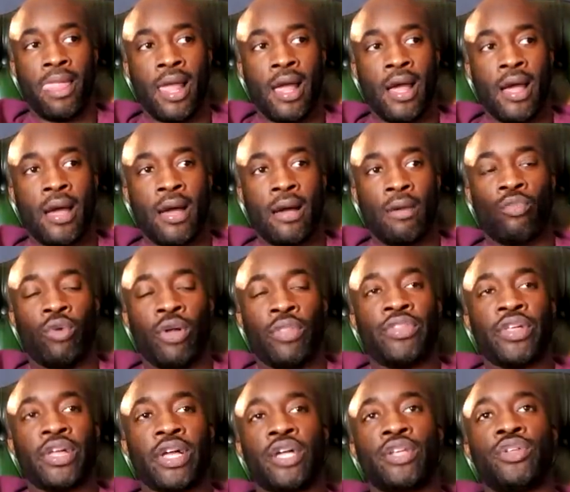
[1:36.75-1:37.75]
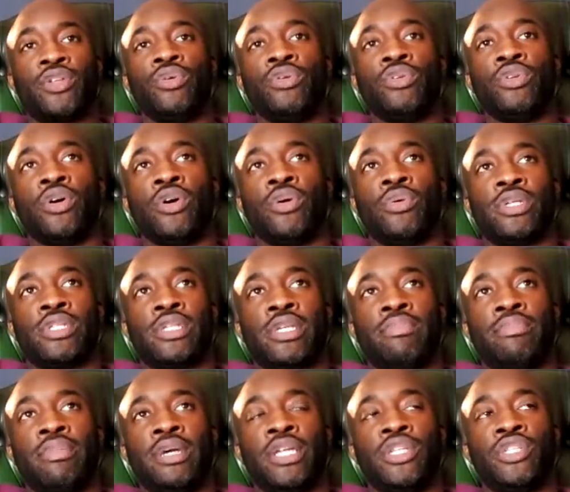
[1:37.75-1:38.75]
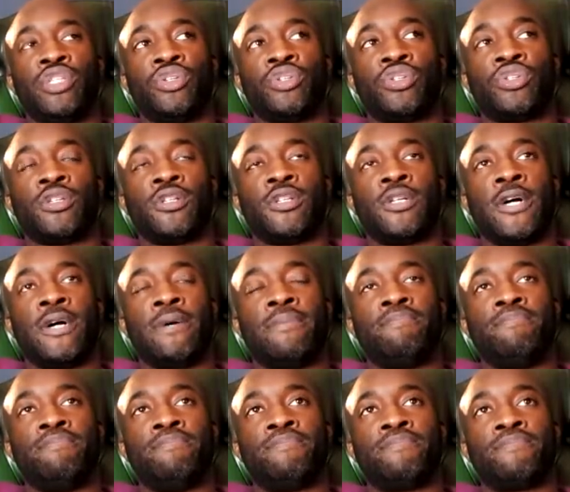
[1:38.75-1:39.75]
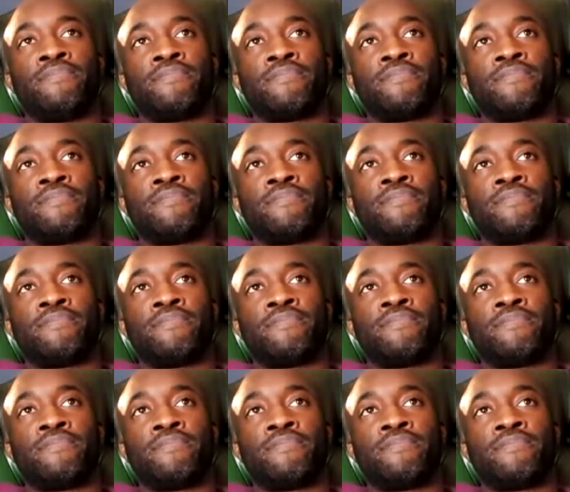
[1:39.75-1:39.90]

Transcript: Uh, one thing I do know is it means you should, um,